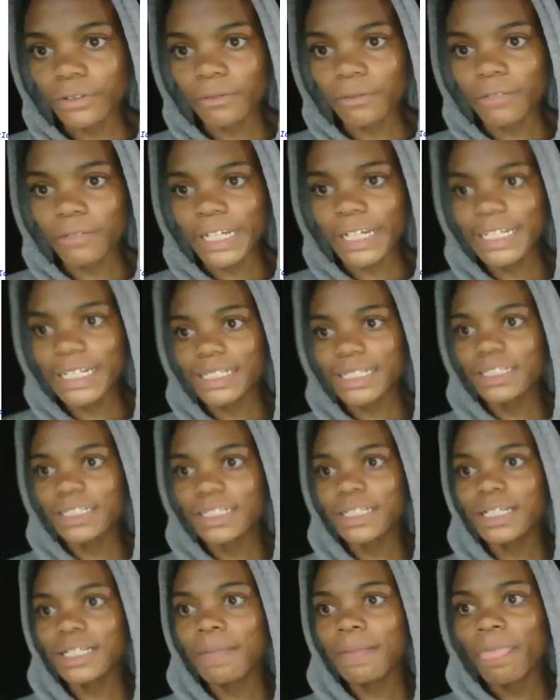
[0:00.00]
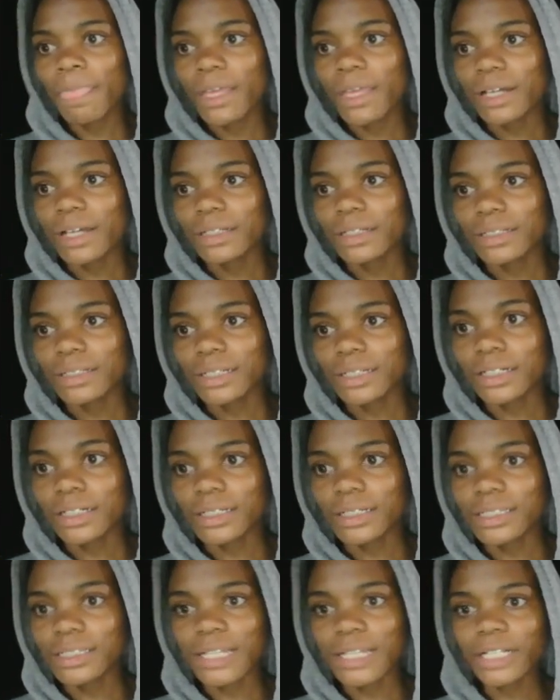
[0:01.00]
entity, and the
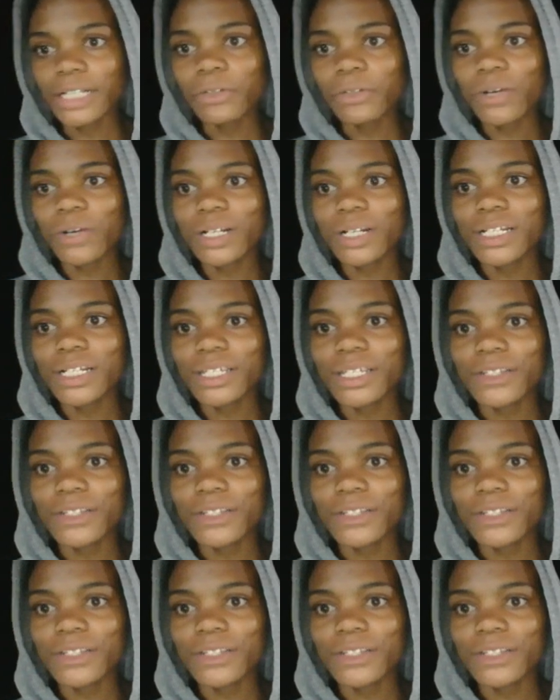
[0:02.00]
third one is